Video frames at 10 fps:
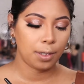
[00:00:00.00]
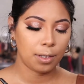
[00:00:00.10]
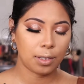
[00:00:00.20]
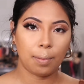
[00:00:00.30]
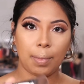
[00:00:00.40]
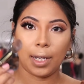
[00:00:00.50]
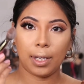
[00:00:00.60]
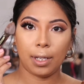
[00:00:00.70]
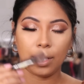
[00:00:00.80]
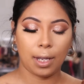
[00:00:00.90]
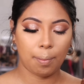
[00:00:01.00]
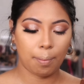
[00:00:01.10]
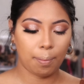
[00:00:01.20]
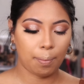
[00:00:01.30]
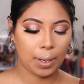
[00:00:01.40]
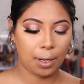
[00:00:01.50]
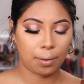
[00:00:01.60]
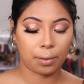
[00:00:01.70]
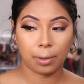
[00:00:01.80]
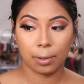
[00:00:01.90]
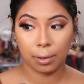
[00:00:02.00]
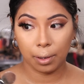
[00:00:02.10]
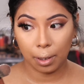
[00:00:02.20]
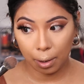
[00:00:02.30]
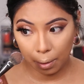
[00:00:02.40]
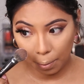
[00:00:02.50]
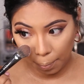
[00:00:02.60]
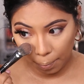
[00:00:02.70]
So I'm packing that powder on there,